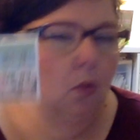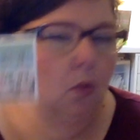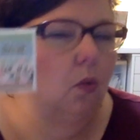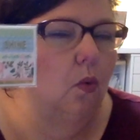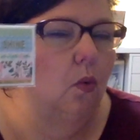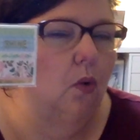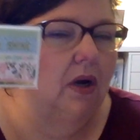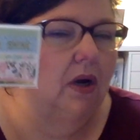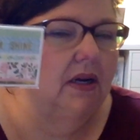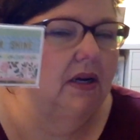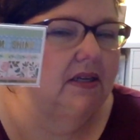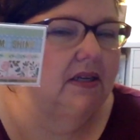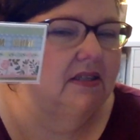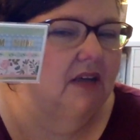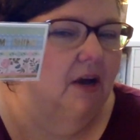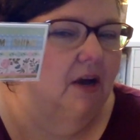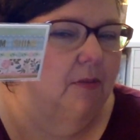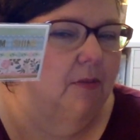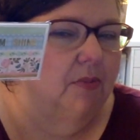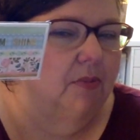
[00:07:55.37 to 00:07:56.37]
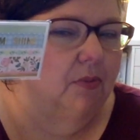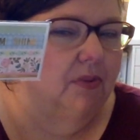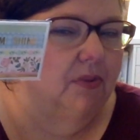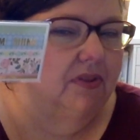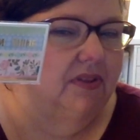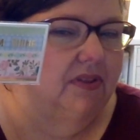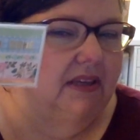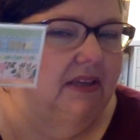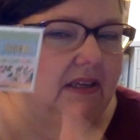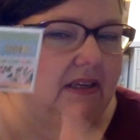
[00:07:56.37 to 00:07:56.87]
What is up with
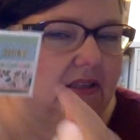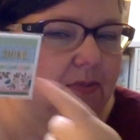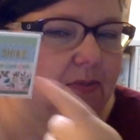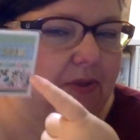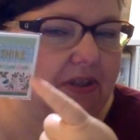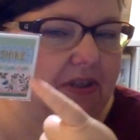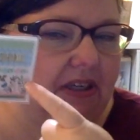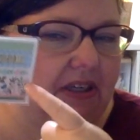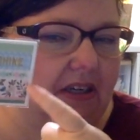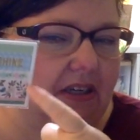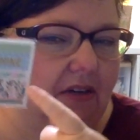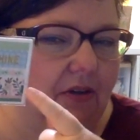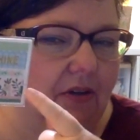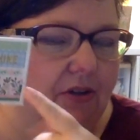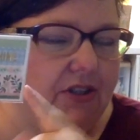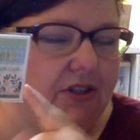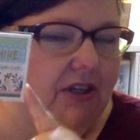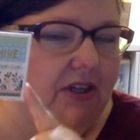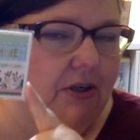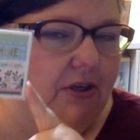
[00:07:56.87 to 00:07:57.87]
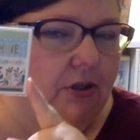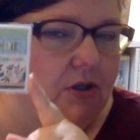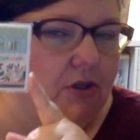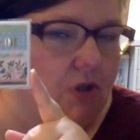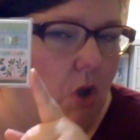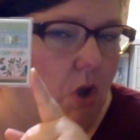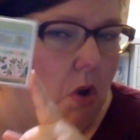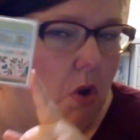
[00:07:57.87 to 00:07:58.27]
these particular stickers?